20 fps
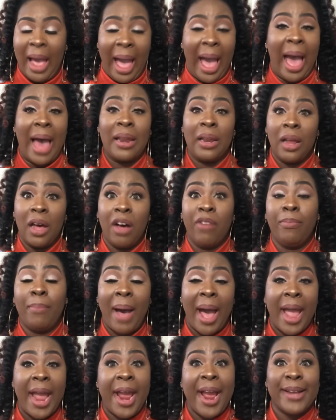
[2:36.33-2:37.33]
I love
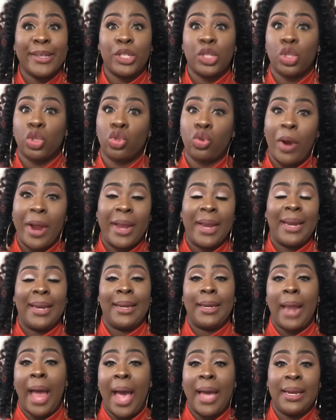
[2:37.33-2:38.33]
my hair straight
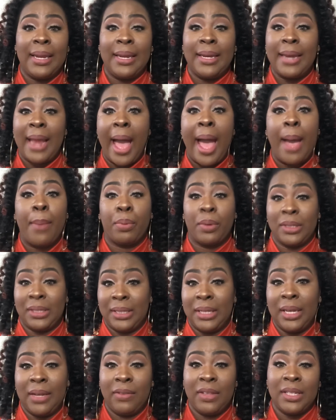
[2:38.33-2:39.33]

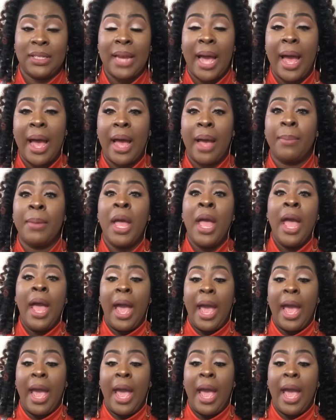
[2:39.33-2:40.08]
99% of the time.